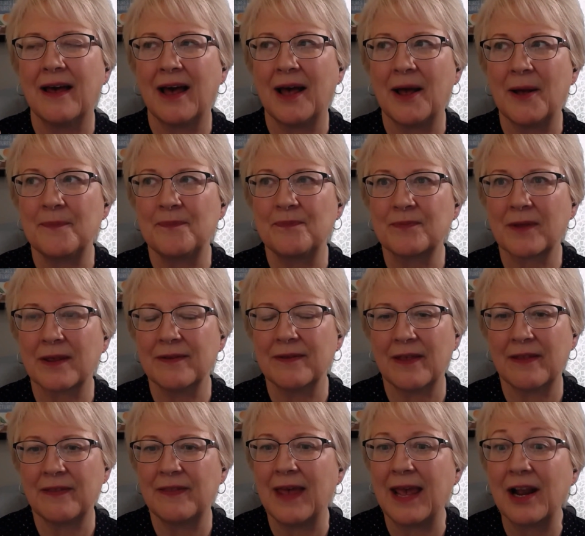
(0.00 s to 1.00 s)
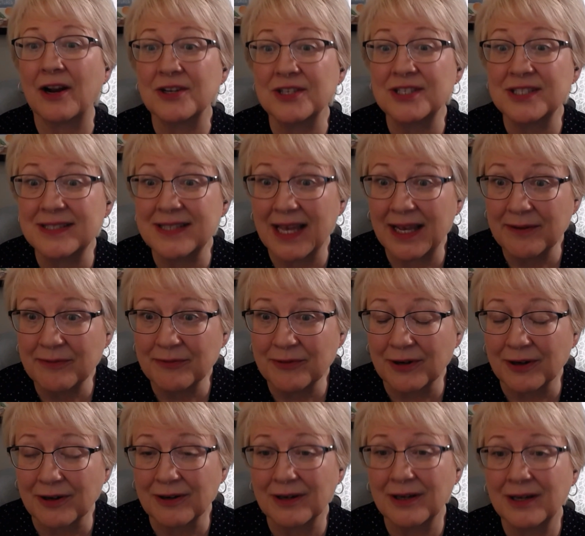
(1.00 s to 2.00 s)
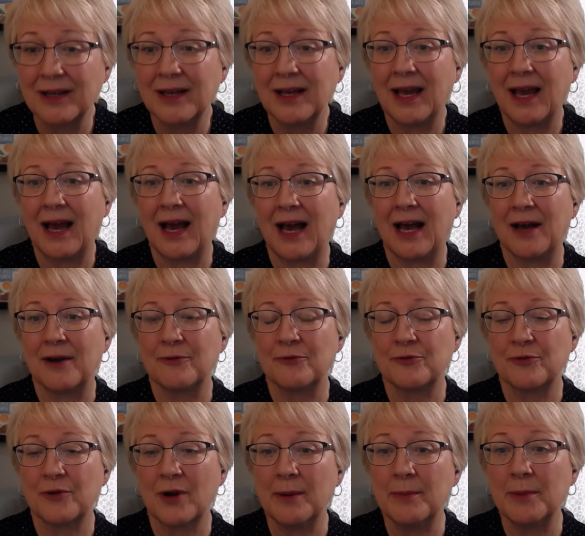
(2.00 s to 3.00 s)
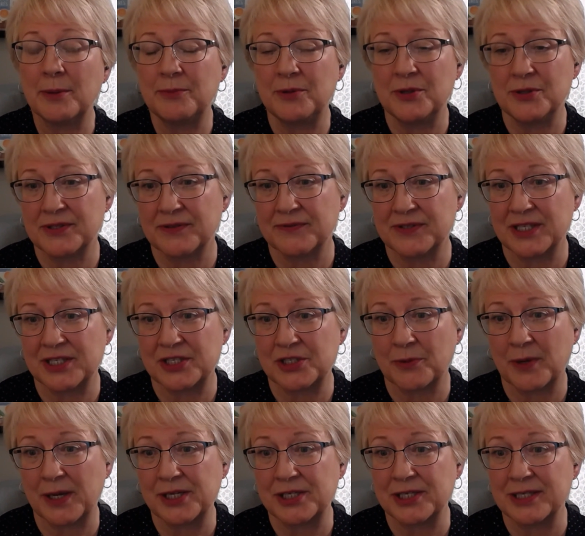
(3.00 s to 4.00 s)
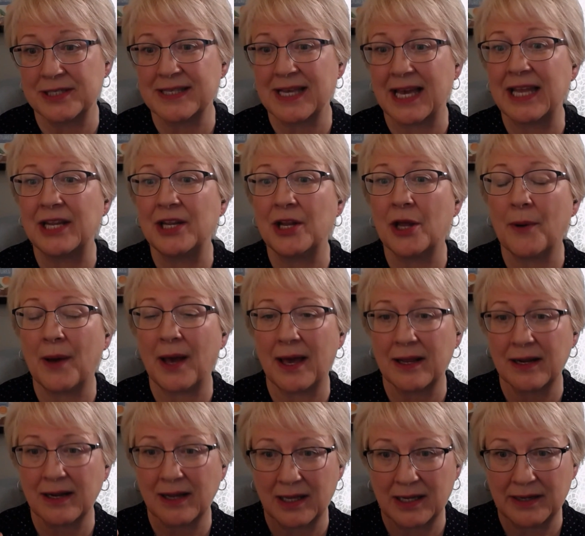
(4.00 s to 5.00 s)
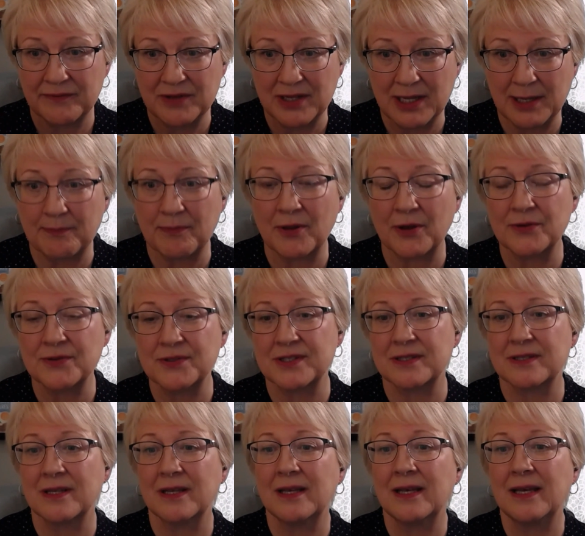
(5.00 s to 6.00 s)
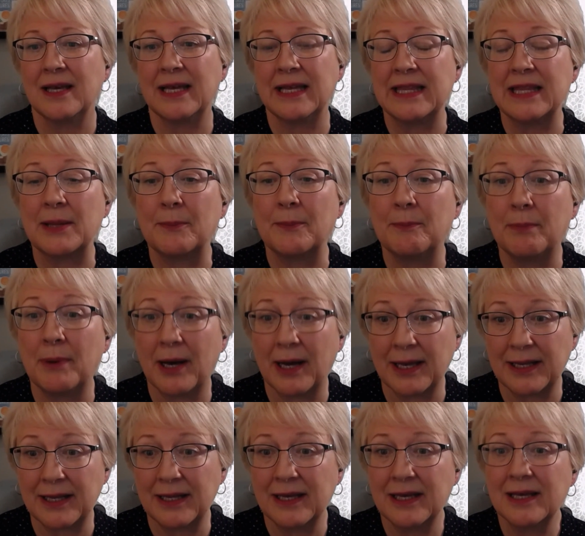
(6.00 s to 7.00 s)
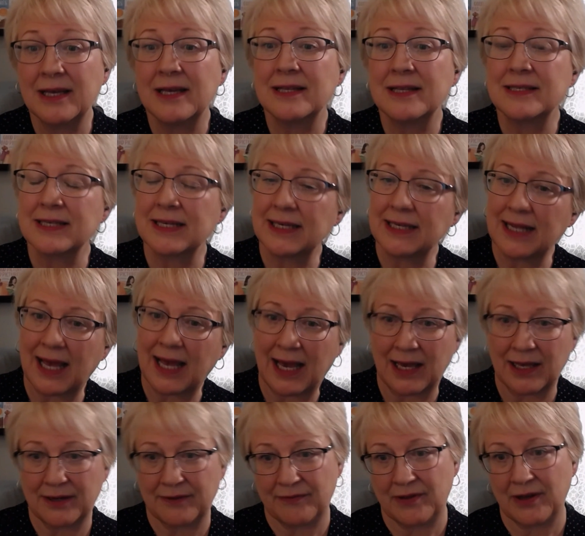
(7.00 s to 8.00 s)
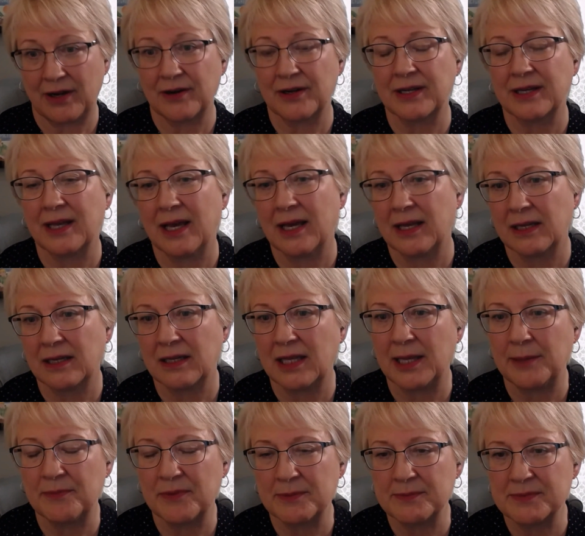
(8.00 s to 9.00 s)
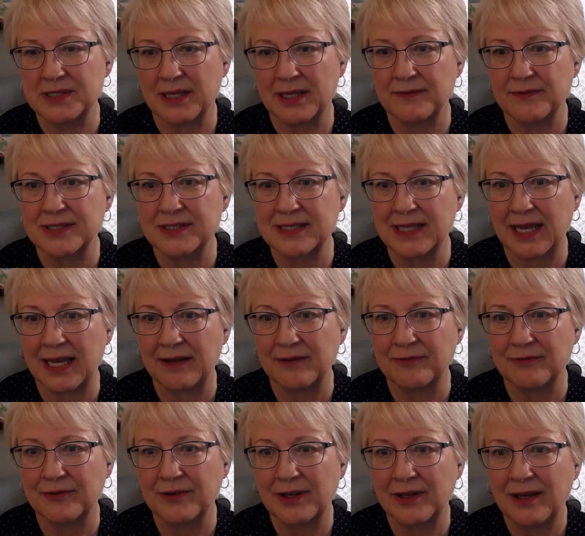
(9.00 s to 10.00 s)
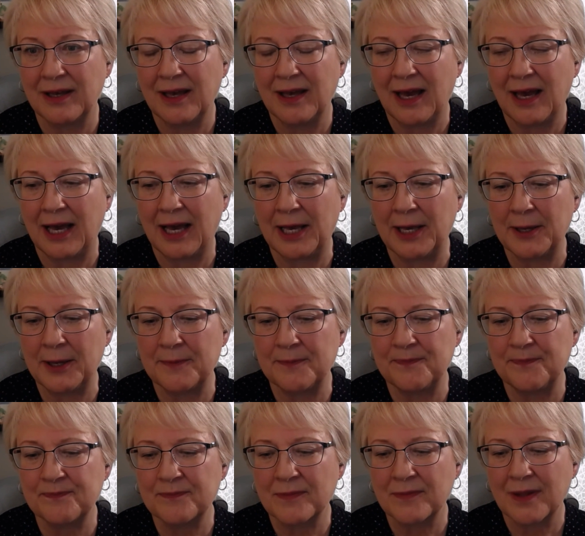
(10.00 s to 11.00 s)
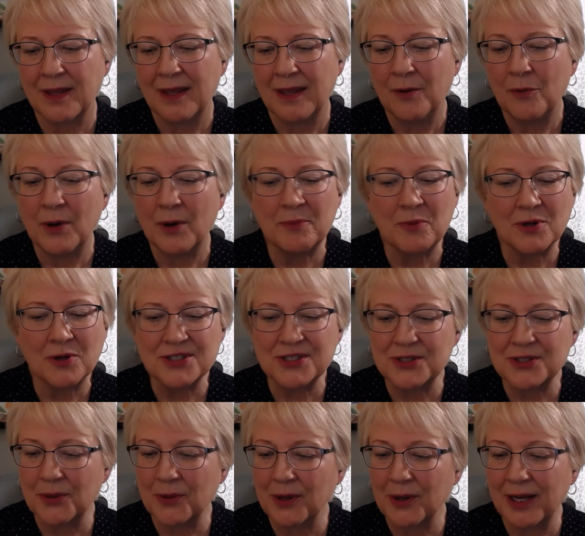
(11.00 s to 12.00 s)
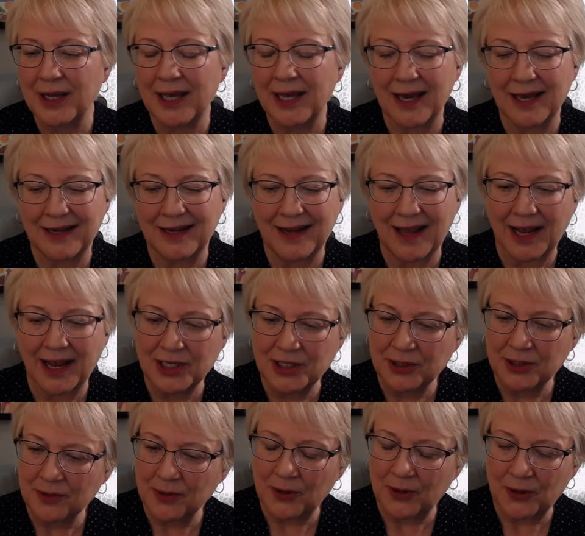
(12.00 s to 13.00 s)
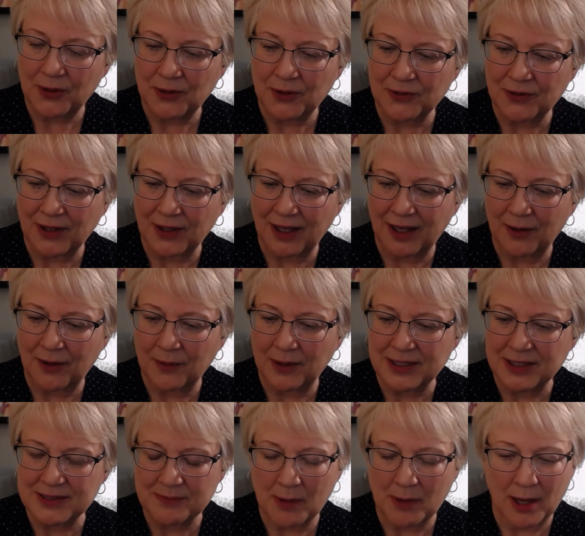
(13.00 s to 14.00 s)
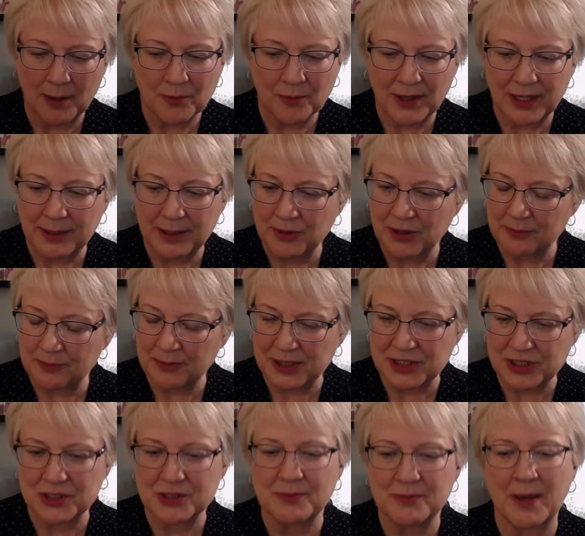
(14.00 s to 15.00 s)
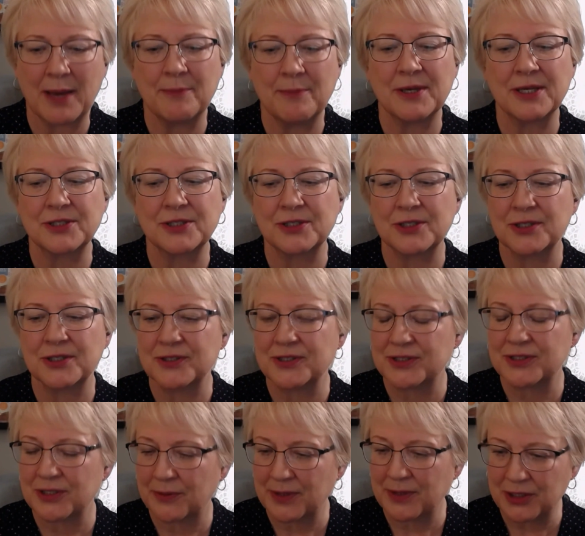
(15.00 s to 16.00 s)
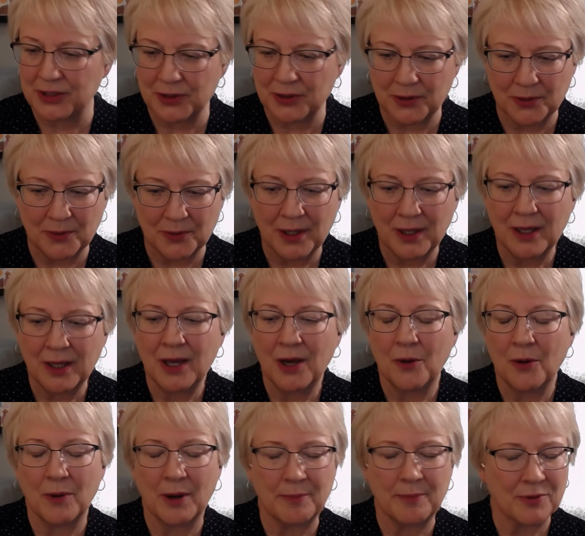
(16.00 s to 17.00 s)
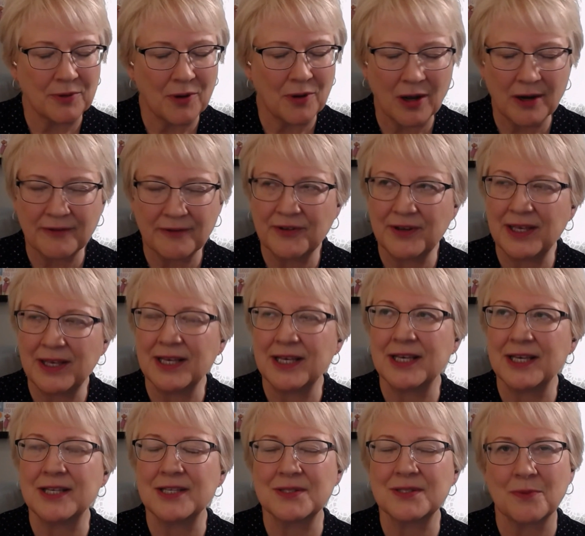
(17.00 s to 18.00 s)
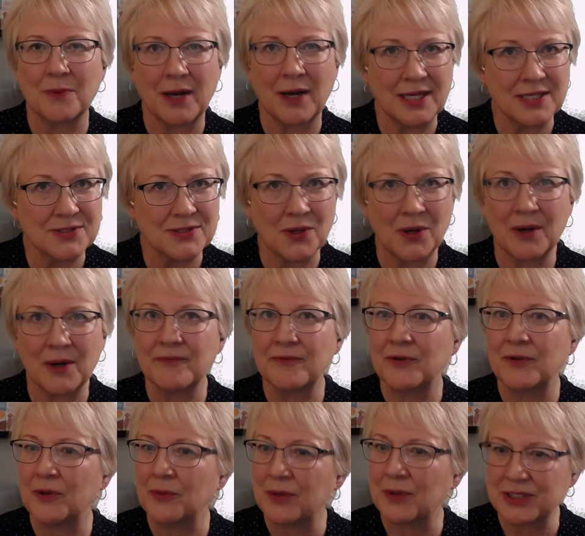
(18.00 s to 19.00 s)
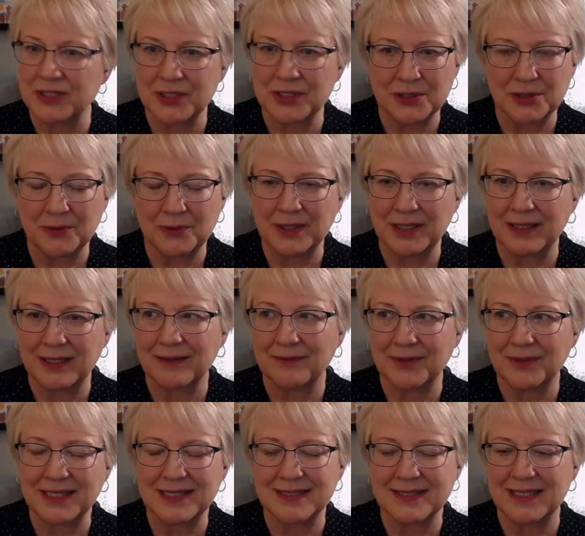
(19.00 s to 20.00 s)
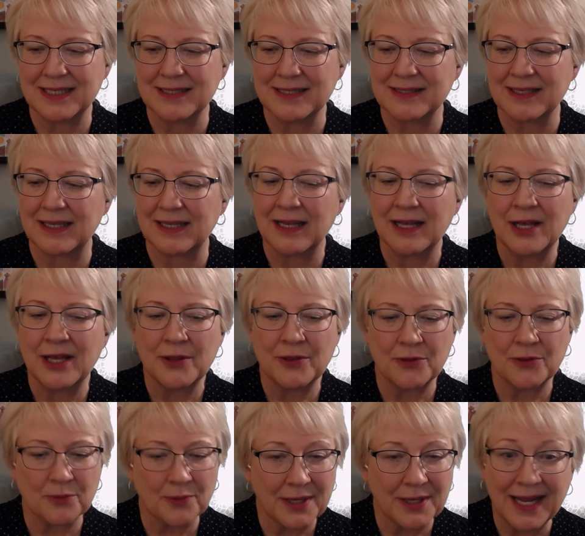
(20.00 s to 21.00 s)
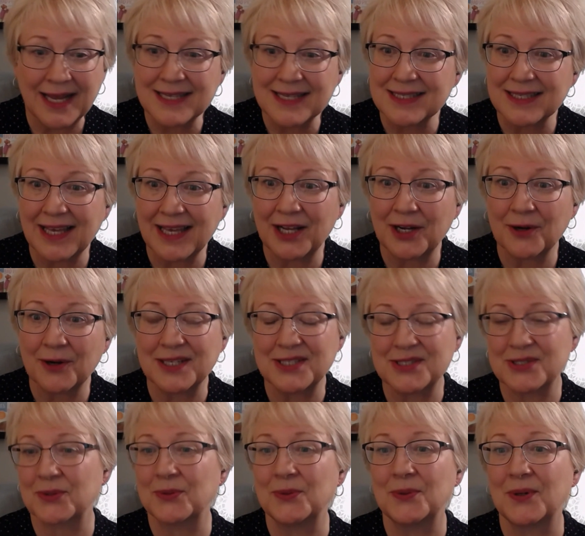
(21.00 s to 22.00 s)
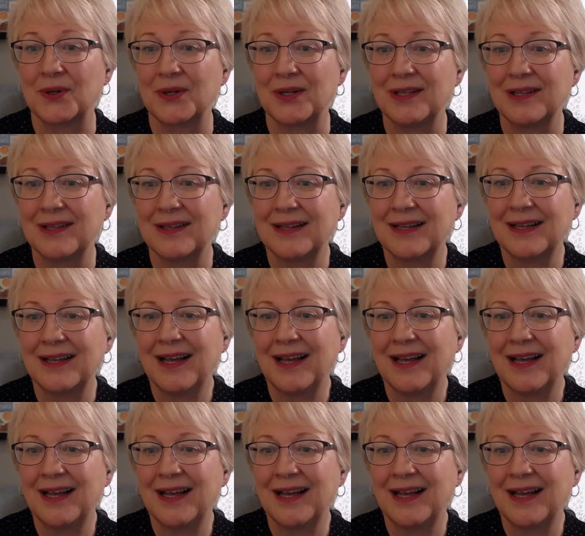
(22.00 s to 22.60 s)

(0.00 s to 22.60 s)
um, that they are safer uh, from abusive situations and know how to kind of nip those in the bud to get out of there and, and keep themselves safe. Um, one more story a nine year old, uh, his mom read him good pictures, bad pictures. So he knew what pornography is, why it's harmful, what to do when, when he sees it. Three days later at school,